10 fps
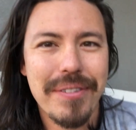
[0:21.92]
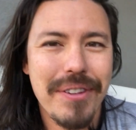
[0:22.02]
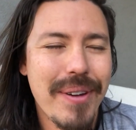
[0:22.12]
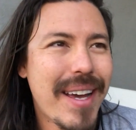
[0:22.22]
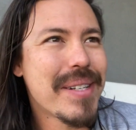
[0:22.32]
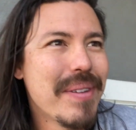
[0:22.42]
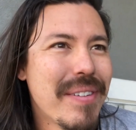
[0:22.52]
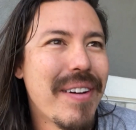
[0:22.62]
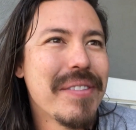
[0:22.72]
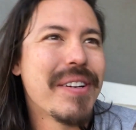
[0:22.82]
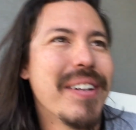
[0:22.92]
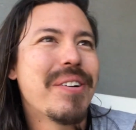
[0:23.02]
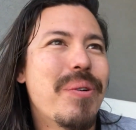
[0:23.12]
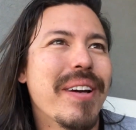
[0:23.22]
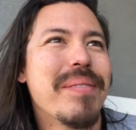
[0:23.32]
of you asked me if I was gonna
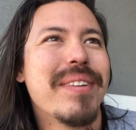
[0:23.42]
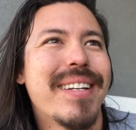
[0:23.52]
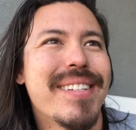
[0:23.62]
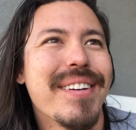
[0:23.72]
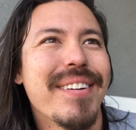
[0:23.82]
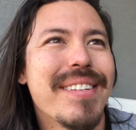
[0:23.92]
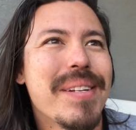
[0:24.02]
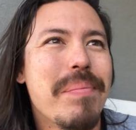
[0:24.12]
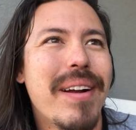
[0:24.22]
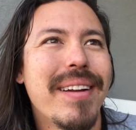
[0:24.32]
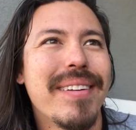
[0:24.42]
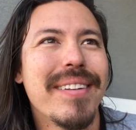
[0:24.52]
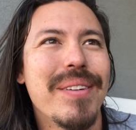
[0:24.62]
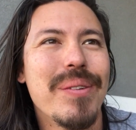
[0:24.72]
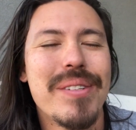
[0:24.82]
quit because you heard somebody on the
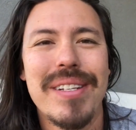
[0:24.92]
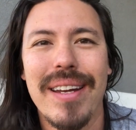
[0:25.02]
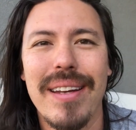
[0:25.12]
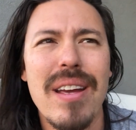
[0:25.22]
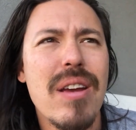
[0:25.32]
news say,